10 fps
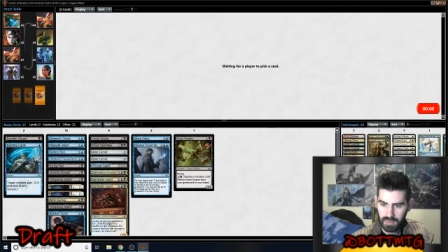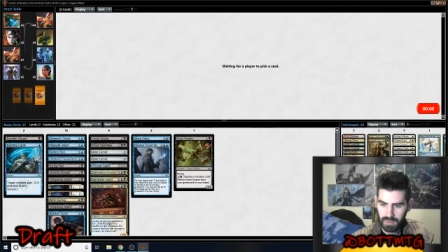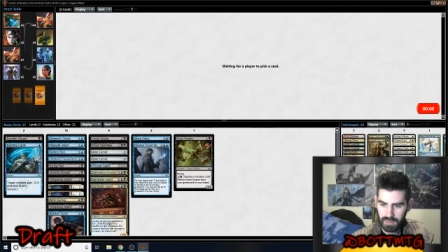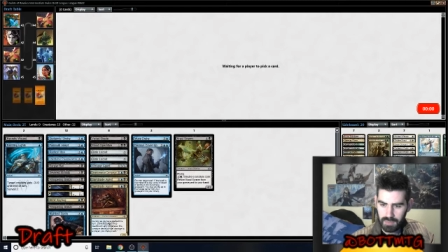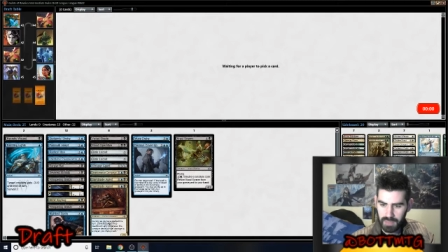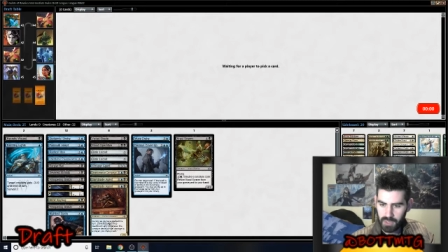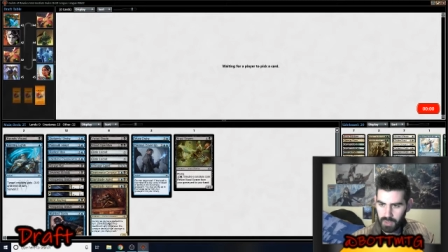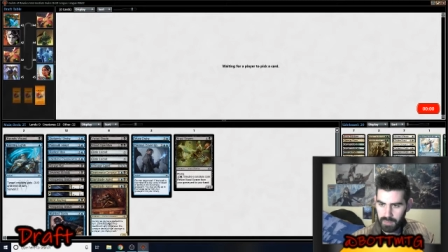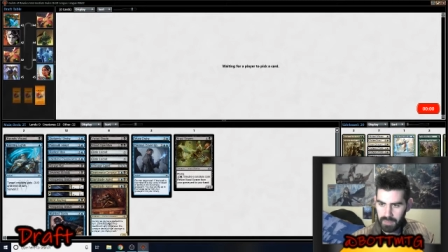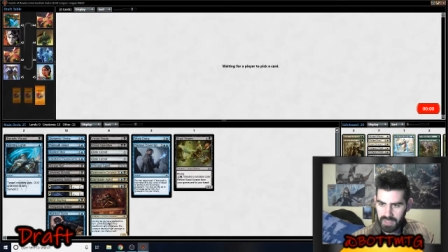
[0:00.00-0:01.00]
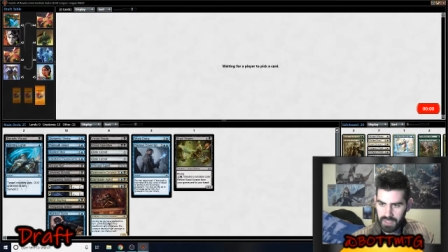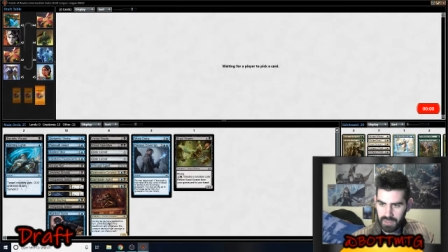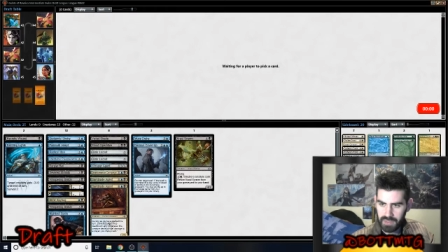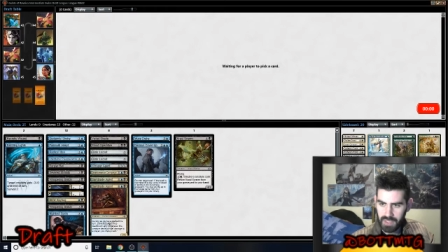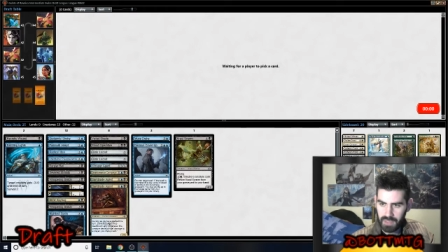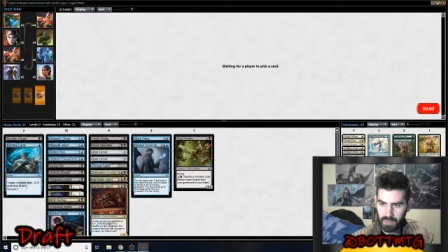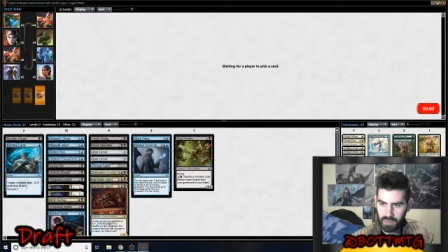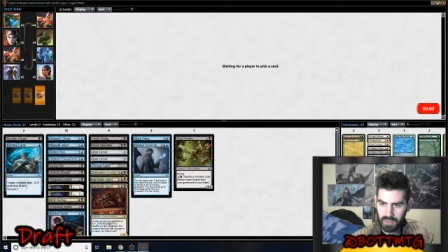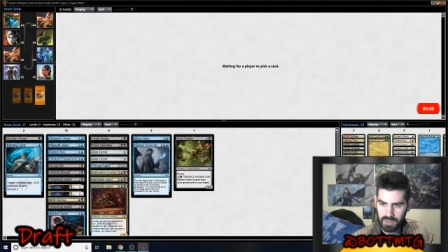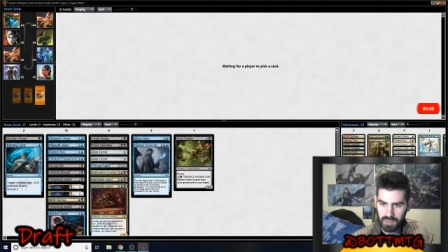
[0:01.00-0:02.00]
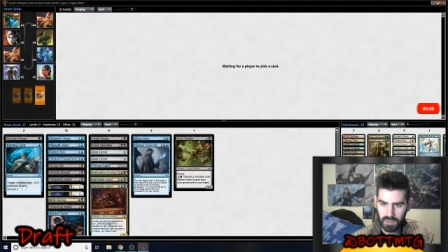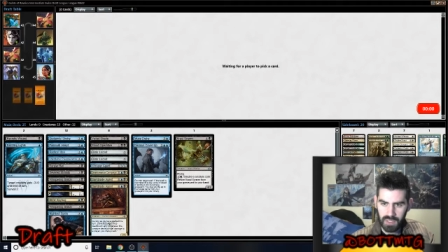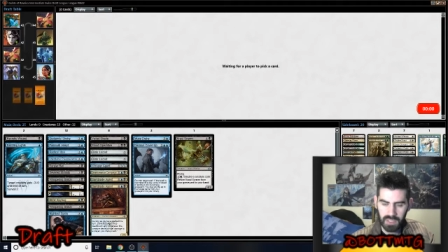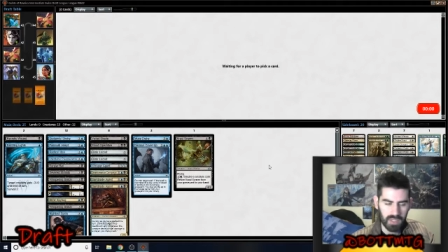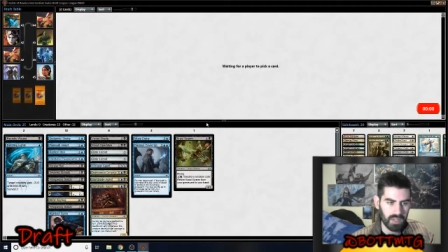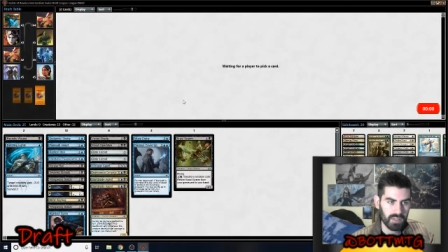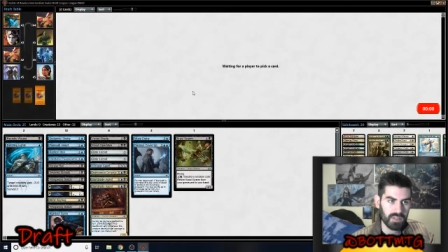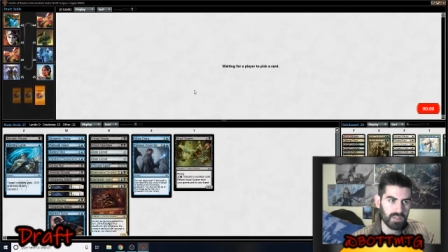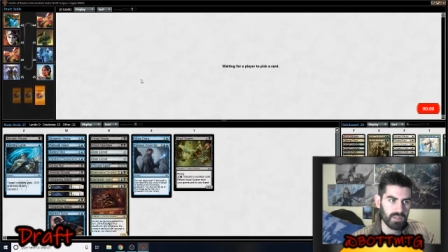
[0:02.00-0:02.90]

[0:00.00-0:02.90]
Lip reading: just make sure I'm not missing in the sideboard. Now it's all green cards.